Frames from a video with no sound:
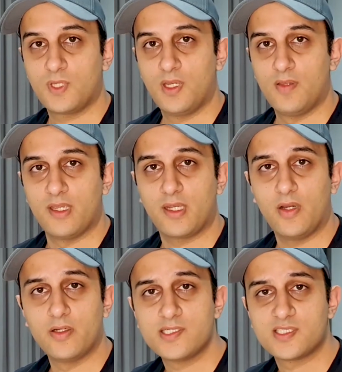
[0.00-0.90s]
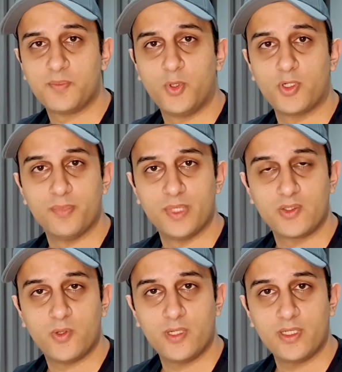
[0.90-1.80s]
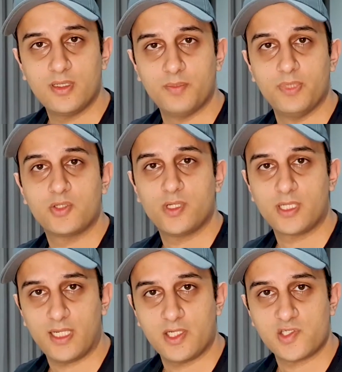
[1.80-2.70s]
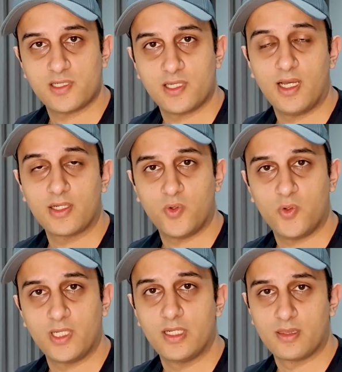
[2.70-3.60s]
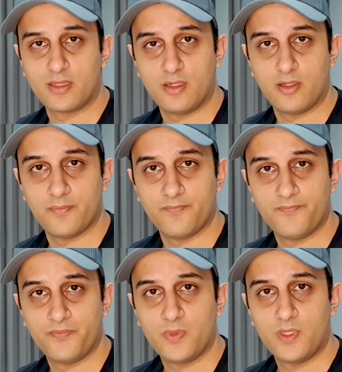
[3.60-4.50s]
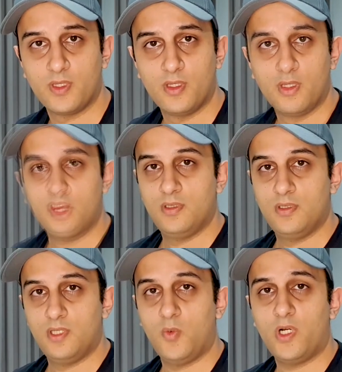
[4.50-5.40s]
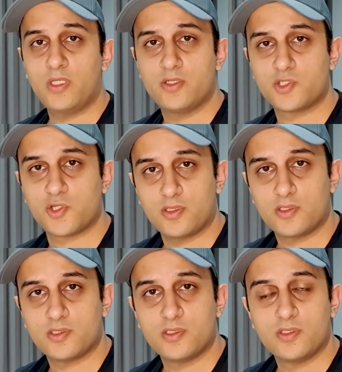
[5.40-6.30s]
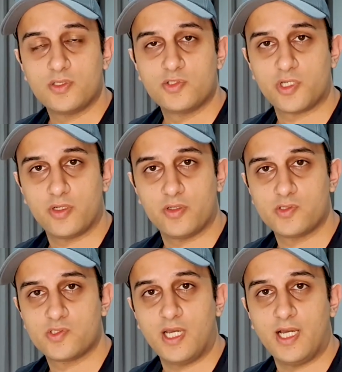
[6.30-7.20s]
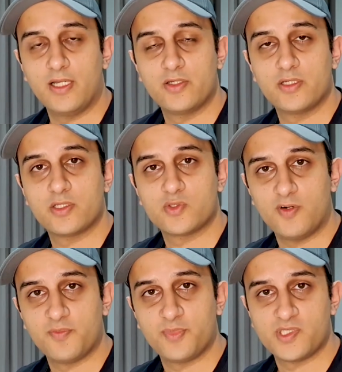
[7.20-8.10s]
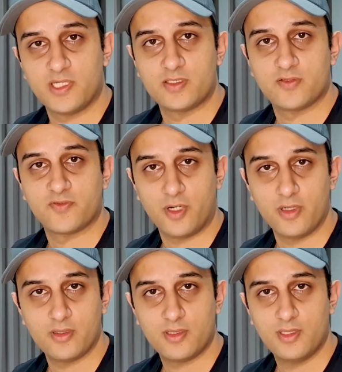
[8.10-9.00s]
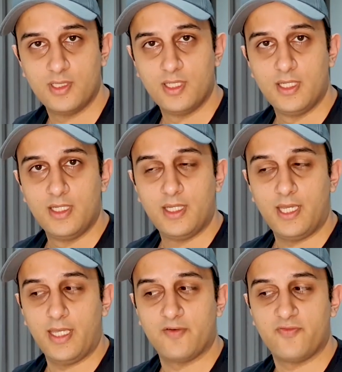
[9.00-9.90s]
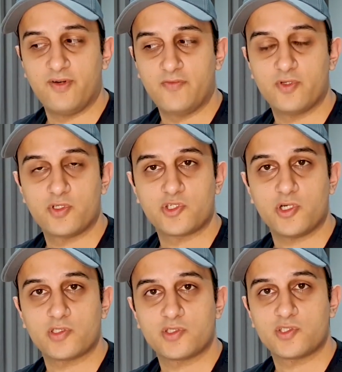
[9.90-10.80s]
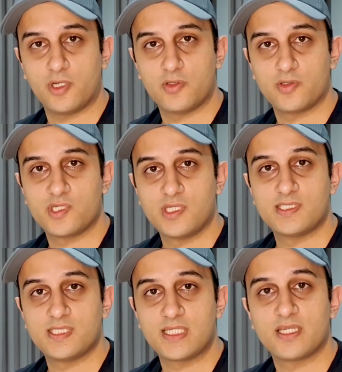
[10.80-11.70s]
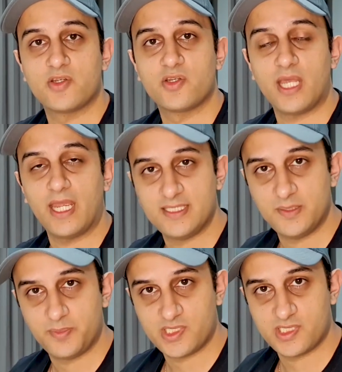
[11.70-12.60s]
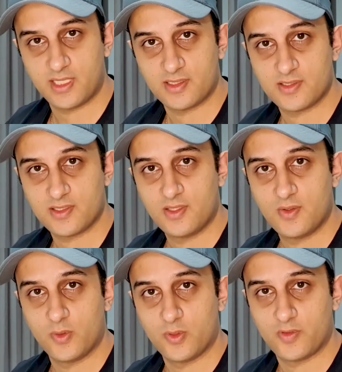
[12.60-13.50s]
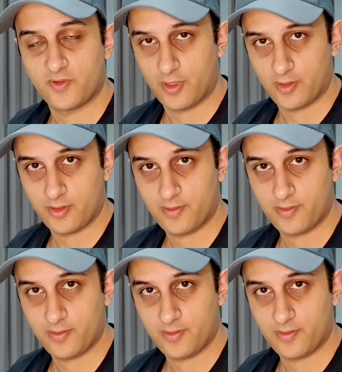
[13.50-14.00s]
They currently support Bitcoin, Bitcoin Cash, Litecoin and Ethereum. A one-year chart shows 112% of growth, and a 5-year chart shows 680% worth of growth.